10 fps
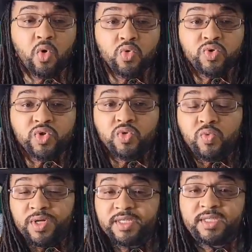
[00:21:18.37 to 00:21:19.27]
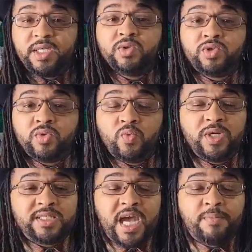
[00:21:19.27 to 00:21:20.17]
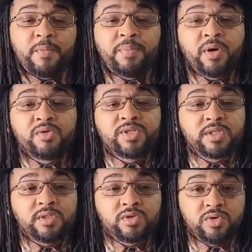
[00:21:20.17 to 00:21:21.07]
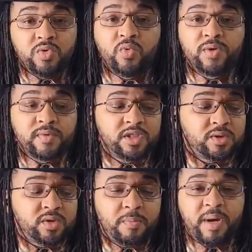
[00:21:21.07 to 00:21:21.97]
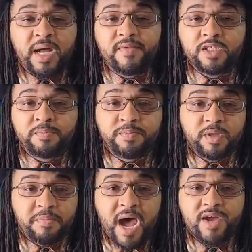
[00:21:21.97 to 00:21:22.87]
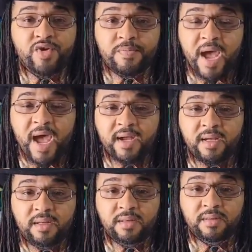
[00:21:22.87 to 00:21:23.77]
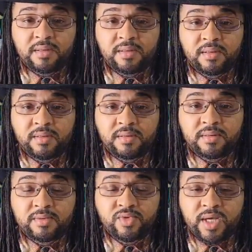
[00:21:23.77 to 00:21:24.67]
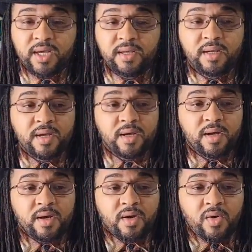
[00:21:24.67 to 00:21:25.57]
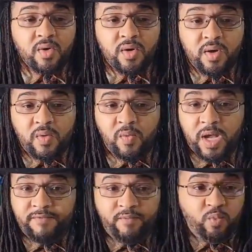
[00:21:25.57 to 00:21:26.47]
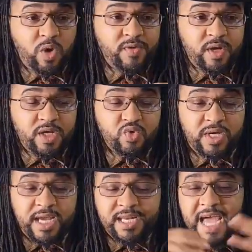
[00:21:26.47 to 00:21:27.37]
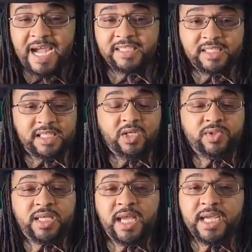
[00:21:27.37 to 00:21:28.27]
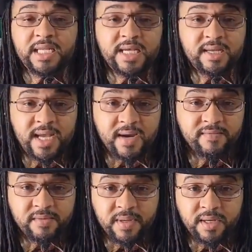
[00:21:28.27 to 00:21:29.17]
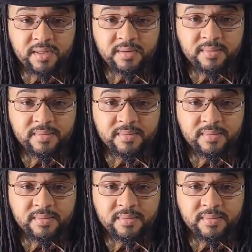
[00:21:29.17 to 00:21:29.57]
Who do you want to sell to? What type of person do you want to buy your bag? Okay? Whether you cannot sell to any and everybody.